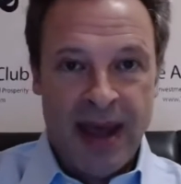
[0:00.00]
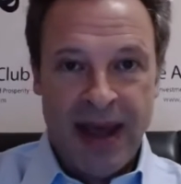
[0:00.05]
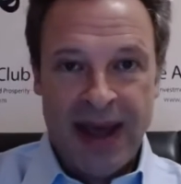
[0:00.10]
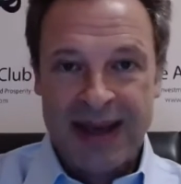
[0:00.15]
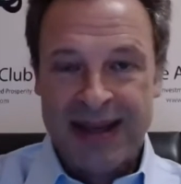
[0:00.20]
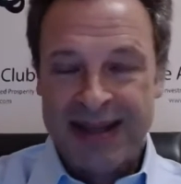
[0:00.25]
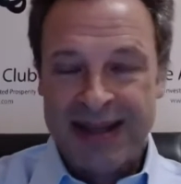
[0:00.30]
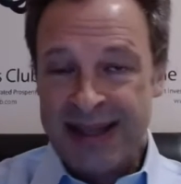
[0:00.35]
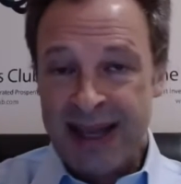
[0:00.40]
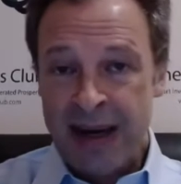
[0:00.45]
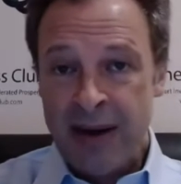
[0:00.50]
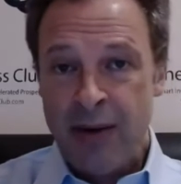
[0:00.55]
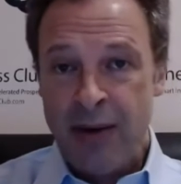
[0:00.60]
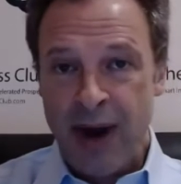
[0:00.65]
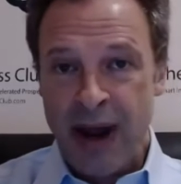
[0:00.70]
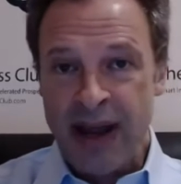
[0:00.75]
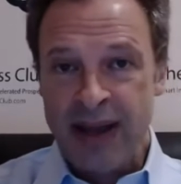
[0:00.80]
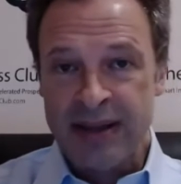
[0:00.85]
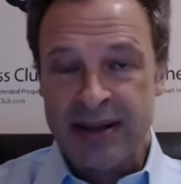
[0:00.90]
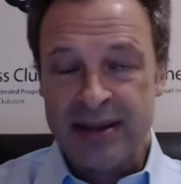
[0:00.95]

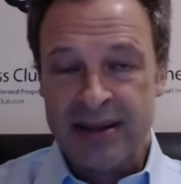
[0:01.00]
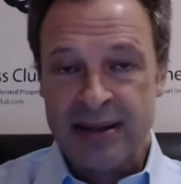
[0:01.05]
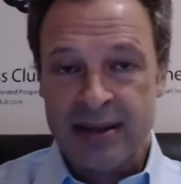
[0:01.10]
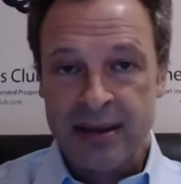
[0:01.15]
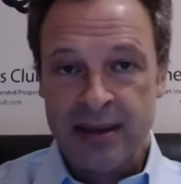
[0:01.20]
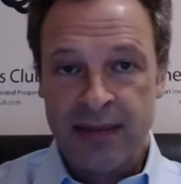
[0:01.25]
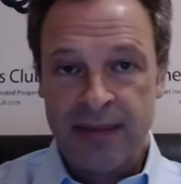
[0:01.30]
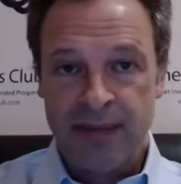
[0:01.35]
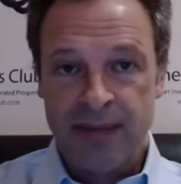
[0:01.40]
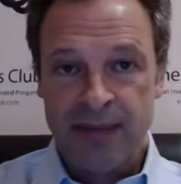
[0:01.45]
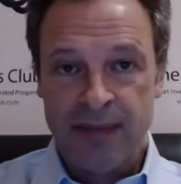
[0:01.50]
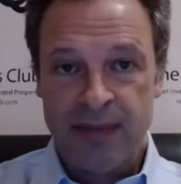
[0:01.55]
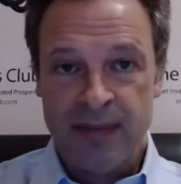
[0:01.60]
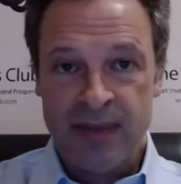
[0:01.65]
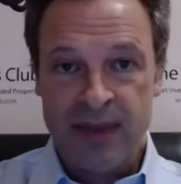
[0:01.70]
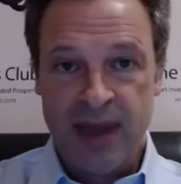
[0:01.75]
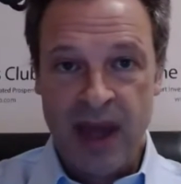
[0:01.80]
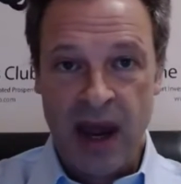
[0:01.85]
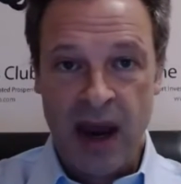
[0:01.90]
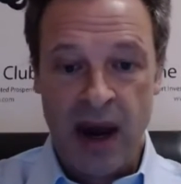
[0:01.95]
accelerate
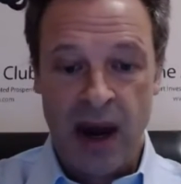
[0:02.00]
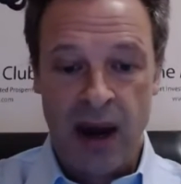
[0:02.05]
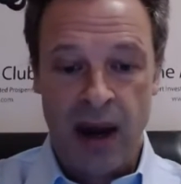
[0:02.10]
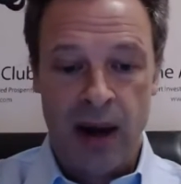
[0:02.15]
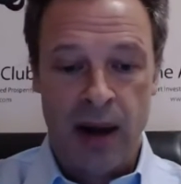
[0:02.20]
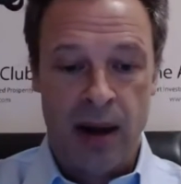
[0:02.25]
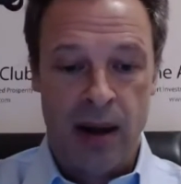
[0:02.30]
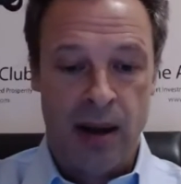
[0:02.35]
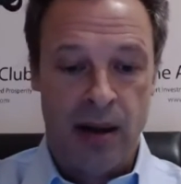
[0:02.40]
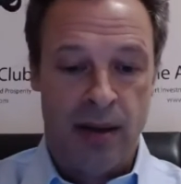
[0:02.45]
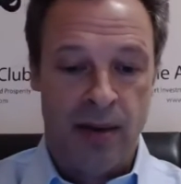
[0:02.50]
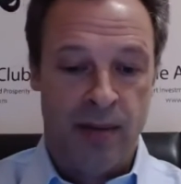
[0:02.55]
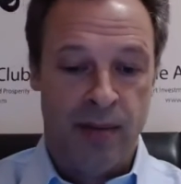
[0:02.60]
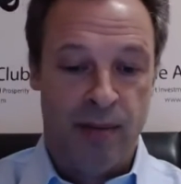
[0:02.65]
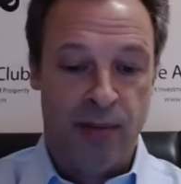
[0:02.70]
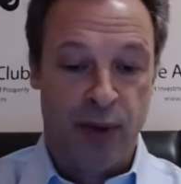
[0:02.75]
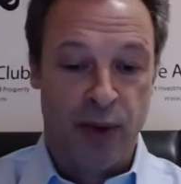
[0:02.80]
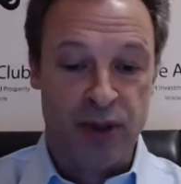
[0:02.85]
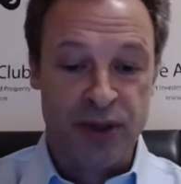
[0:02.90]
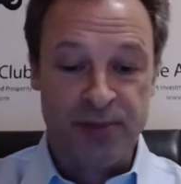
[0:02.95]
their
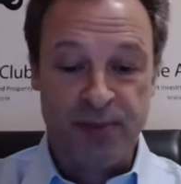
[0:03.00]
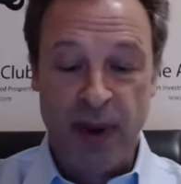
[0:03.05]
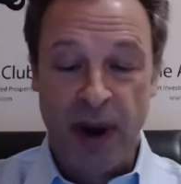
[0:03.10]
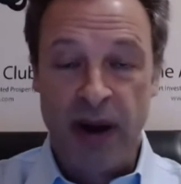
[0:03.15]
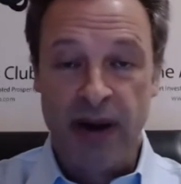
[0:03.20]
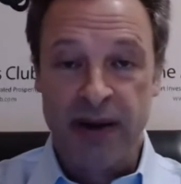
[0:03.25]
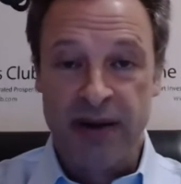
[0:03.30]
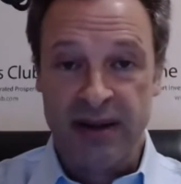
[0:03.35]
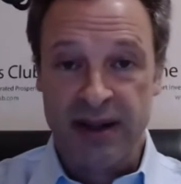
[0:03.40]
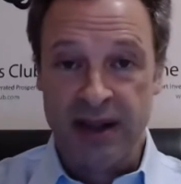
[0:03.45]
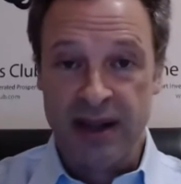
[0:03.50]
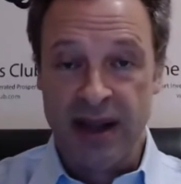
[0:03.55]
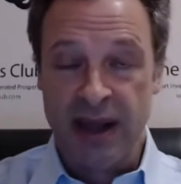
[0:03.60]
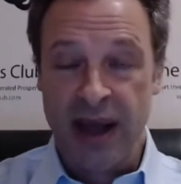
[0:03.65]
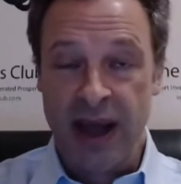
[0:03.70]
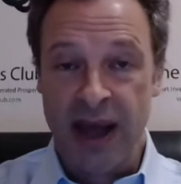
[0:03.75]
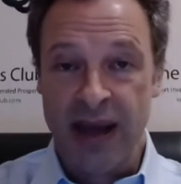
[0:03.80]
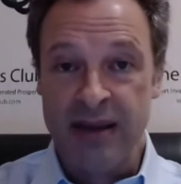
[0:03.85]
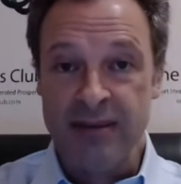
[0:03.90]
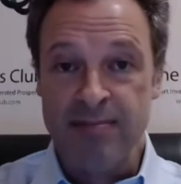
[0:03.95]
prosperity
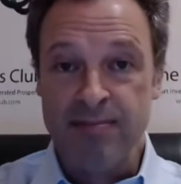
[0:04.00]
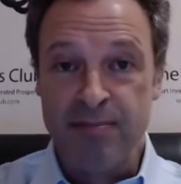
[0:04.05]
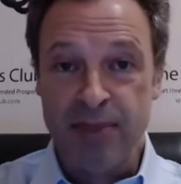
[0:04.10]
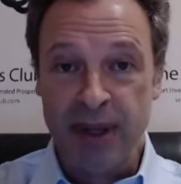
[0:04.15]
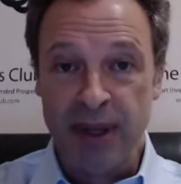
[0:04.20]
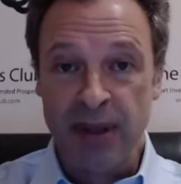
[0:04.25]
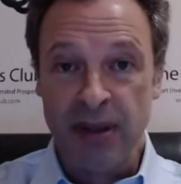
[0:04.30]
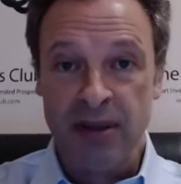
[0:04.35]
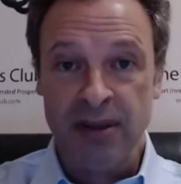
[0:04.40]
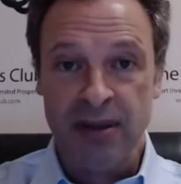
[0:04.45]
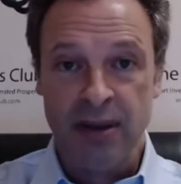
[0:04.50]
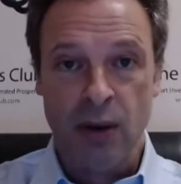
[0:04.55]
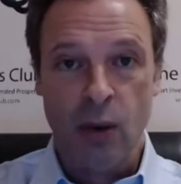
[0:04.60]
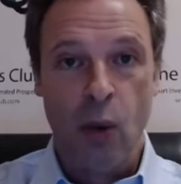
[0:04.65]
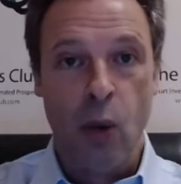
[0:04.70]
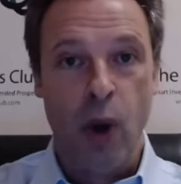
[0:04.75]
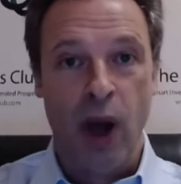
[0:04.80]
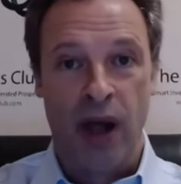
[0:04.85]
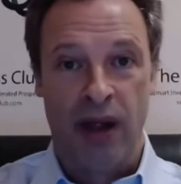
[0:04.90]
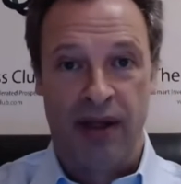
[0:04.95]
and build
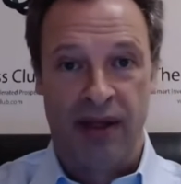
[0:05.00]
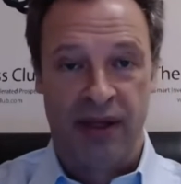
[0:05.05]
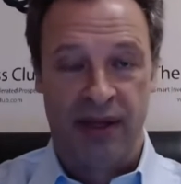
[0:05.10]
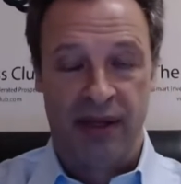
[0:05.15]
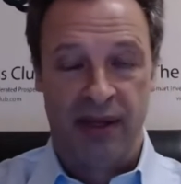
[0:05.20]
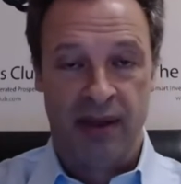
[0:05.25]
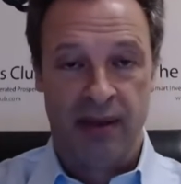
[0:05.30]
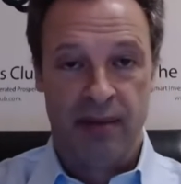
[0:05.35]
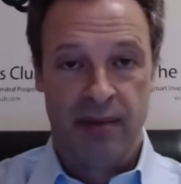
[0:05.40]
wealth.